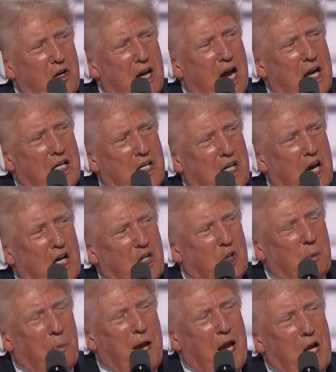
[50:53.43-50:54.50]
not yet
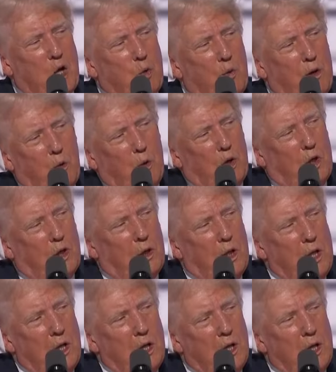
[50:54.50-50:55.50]
spent, we will